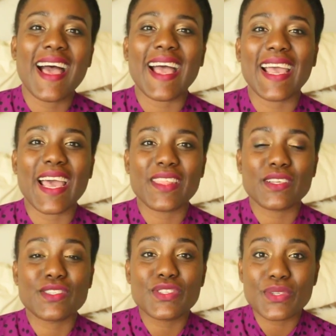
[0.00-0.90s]
I
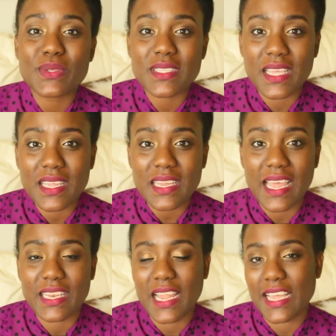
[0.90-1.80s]
either juice it
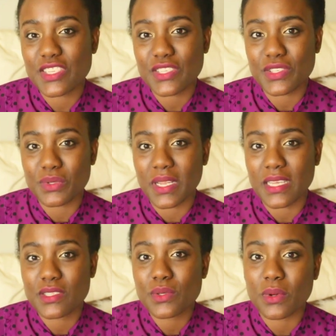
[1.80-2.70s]
and I just do
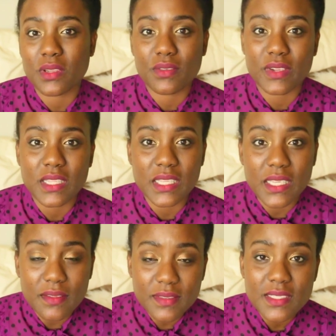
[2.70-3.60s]
like 2 or 3
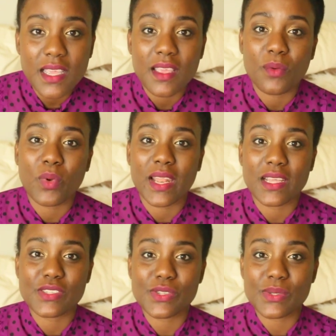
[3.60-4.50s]
leaves when
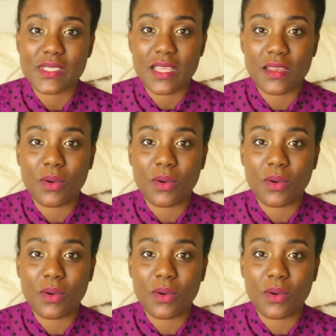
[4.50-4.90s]
I juice it,